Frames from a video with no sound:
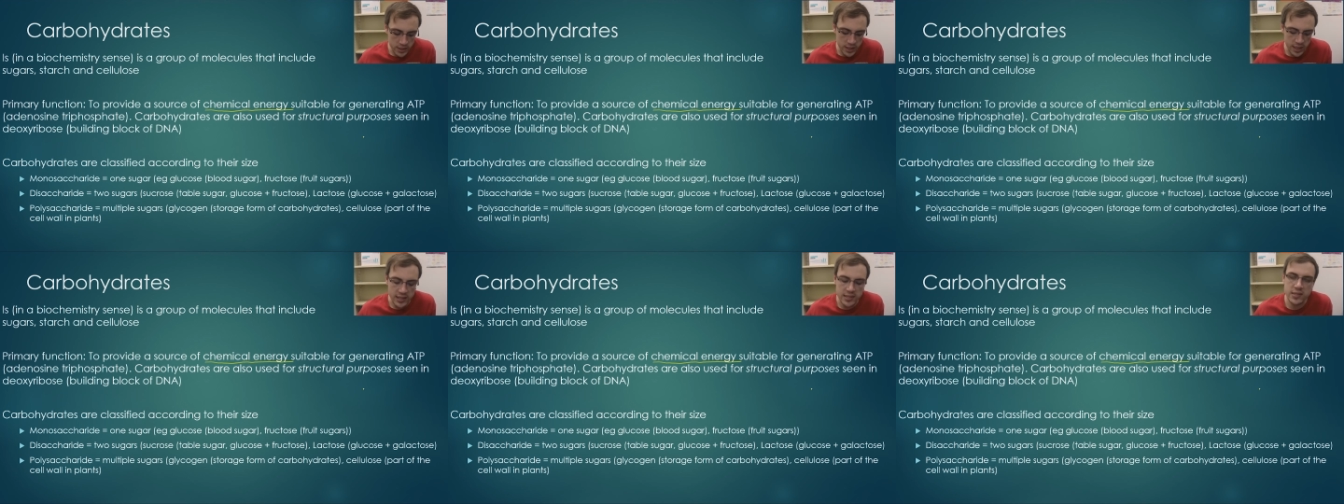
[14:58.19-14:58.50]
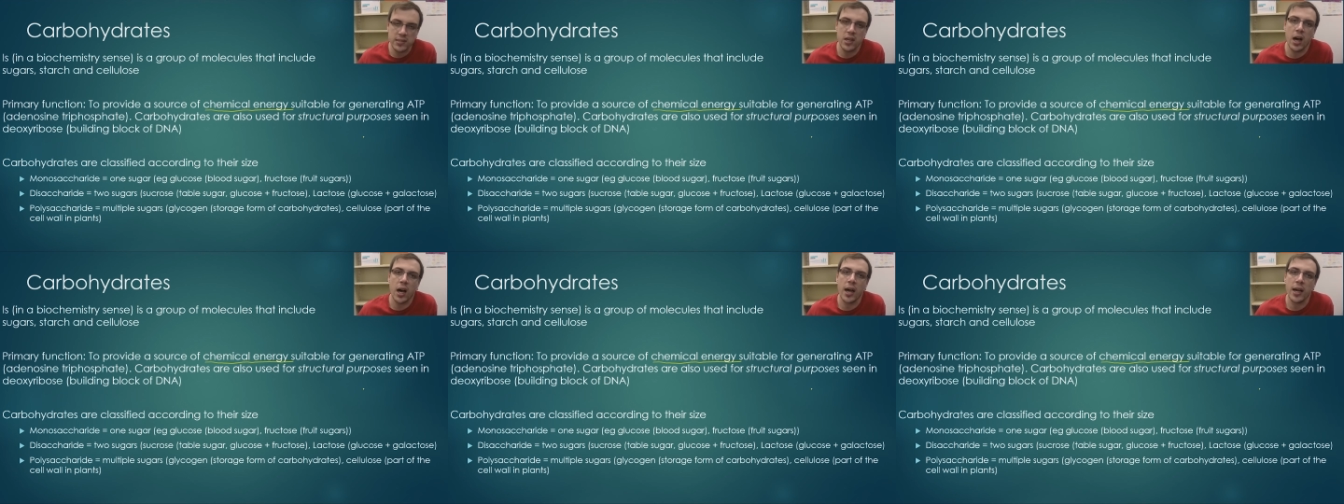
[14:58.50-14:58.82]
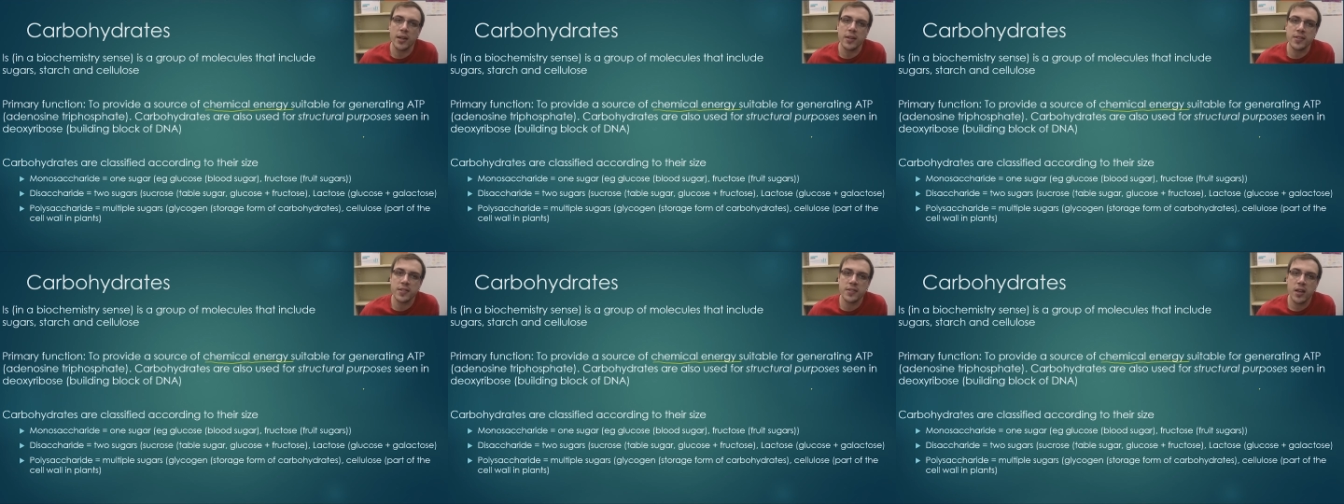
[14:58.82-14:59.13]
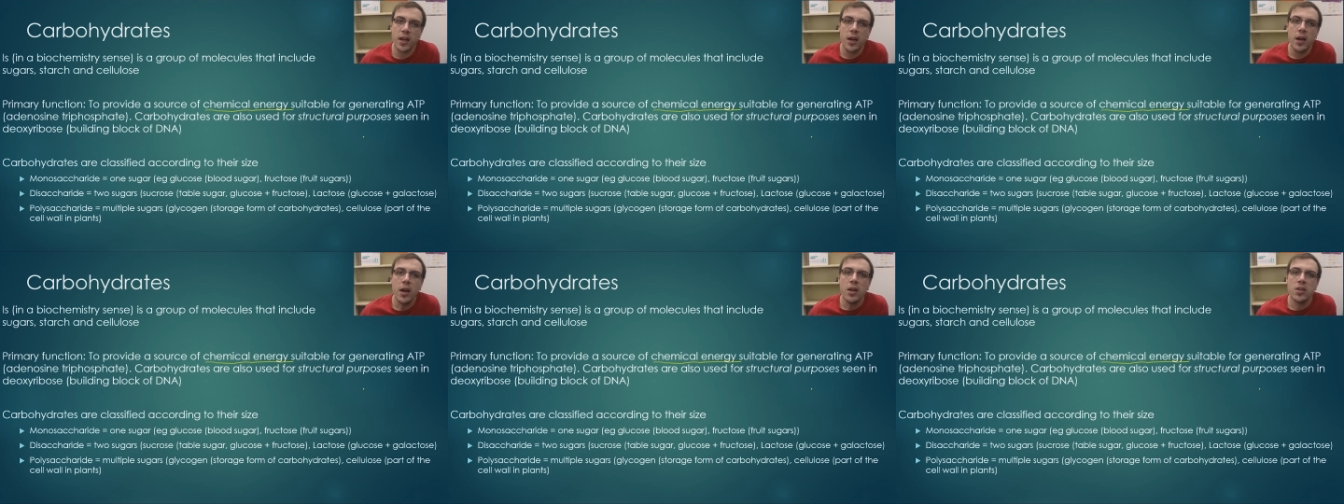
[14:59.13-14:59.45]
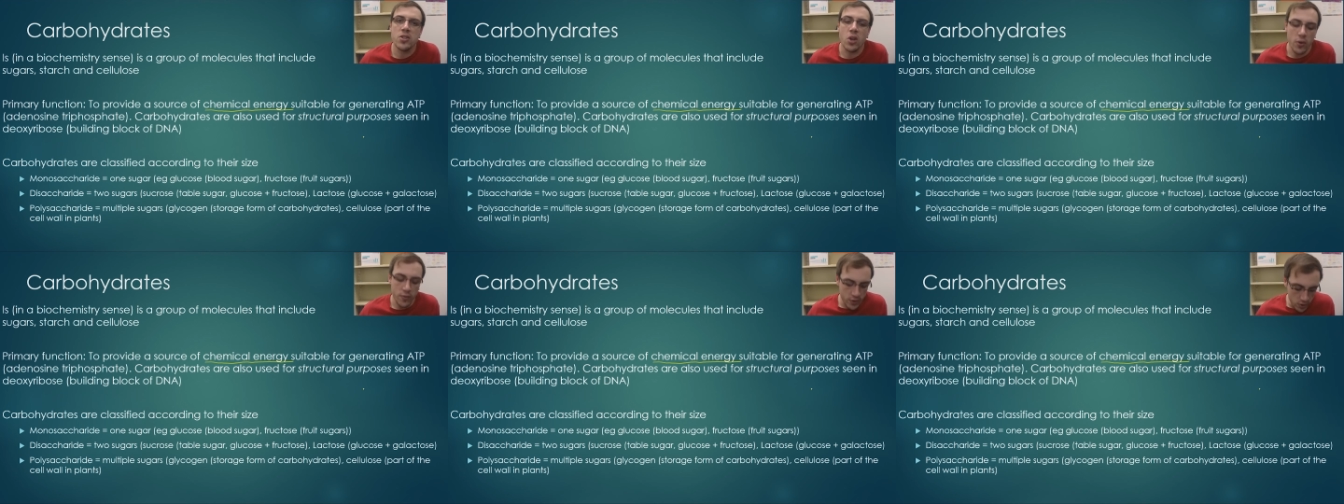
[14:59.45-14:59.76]
their size.
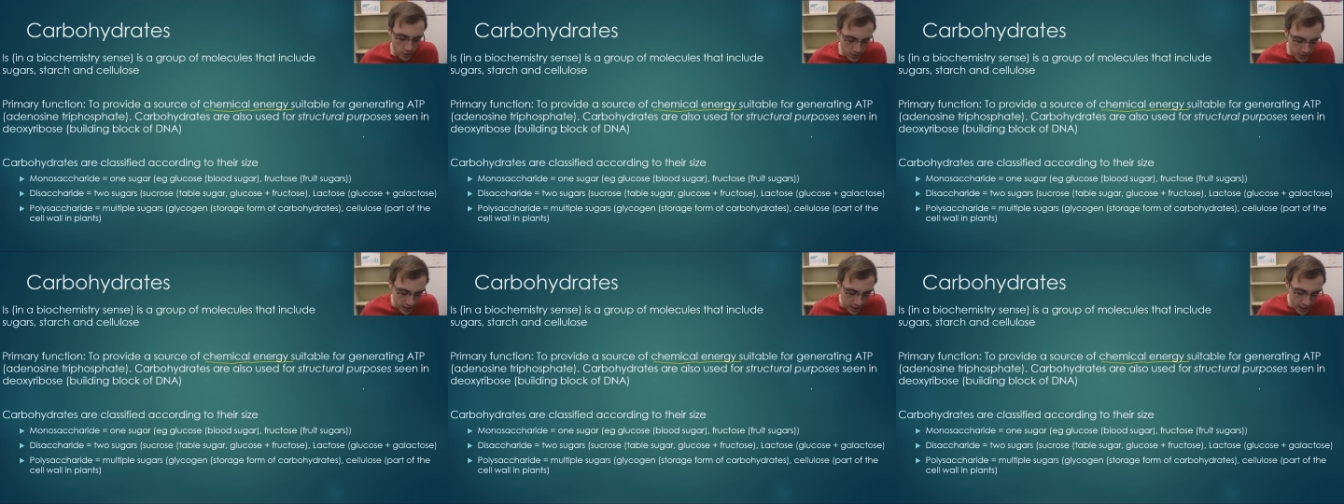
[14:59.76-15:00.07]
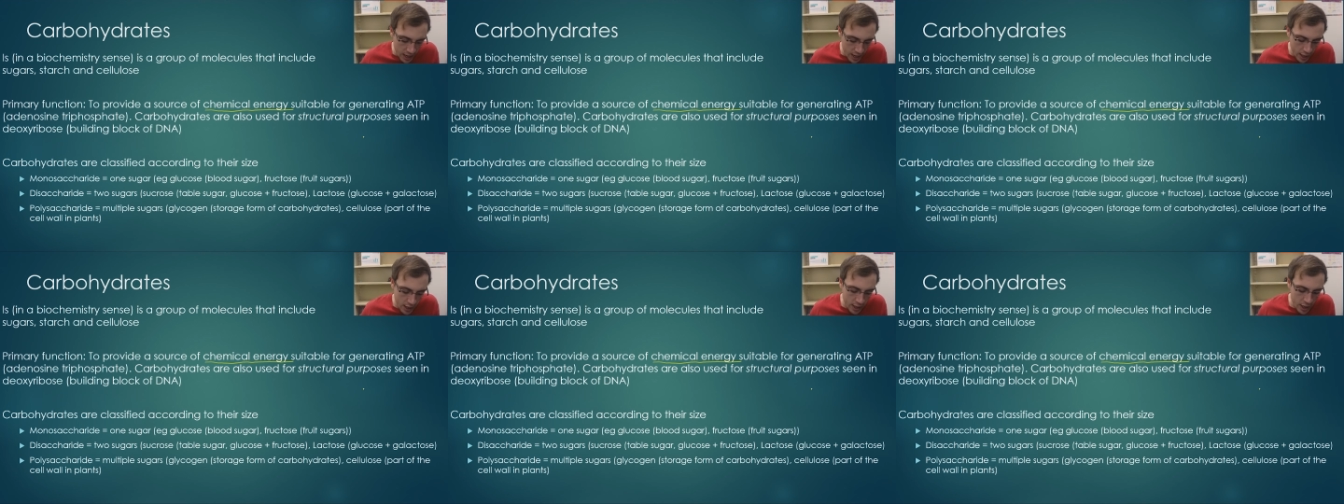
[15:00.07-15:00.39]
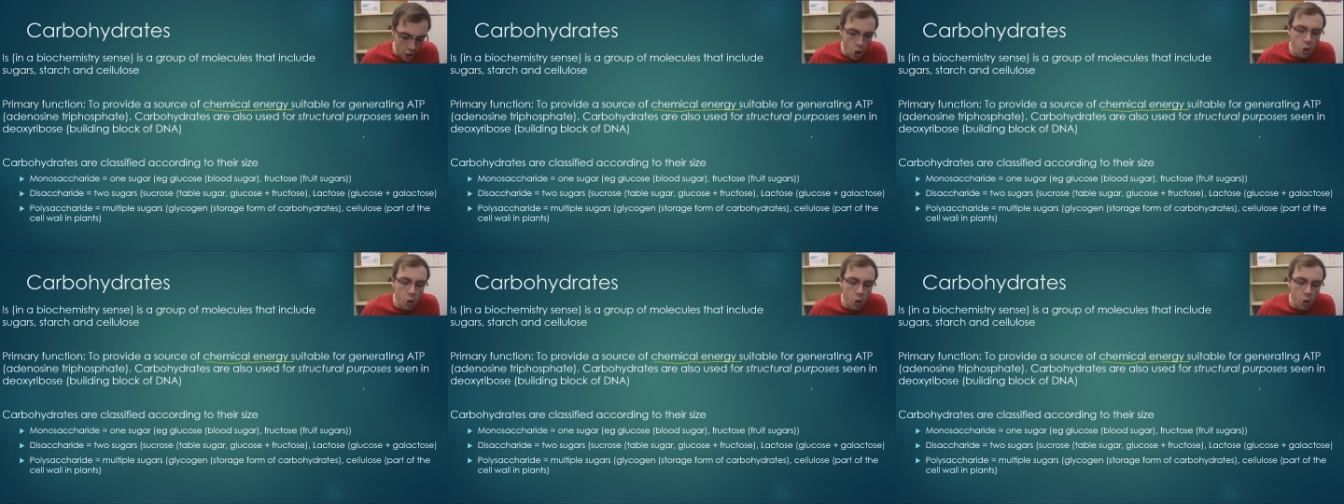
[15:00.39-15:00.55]
So if you see a